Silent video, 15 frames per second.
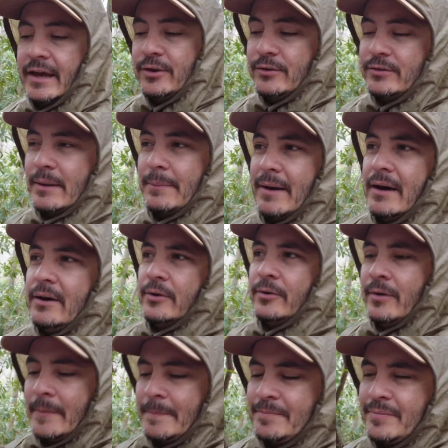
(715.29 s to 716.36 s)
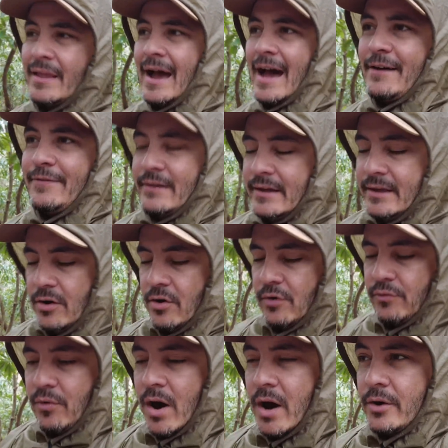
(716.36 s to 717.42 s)
I used about half a liter
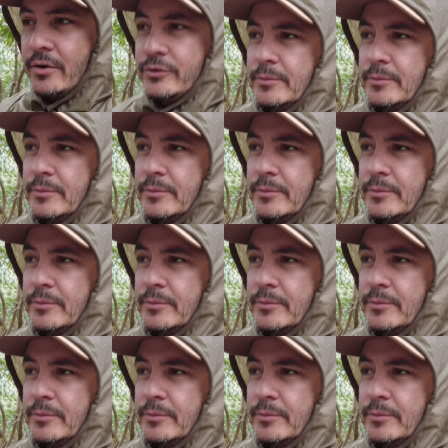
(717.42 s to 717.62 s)
of water